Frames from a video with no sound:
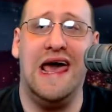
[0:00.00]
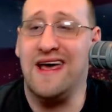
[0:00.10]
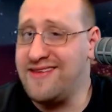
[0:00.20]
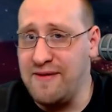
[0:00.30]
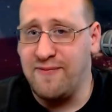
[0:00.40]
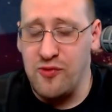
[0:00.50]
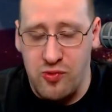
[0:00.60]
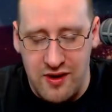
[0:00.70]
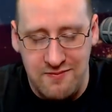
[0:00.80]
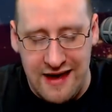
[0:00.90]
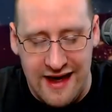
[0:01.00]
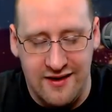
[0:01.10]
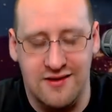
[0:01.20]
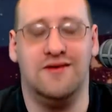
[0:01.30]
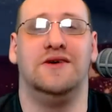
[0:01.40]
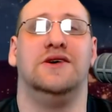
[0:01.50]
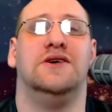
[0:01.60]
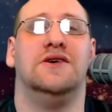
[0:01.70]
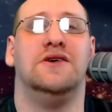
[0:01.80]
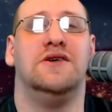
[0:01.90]
Except for one man,
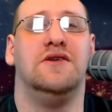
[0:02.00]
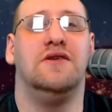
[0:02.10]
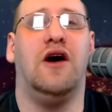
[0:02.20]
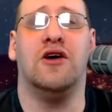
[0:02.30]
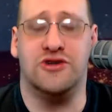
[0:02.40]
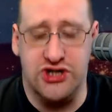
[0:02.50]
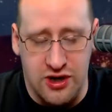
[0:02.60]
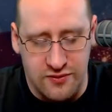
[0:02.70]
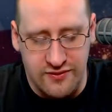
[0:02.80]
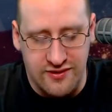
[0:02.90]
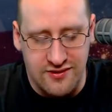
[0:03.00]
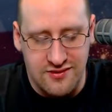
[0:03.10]
Art Jones.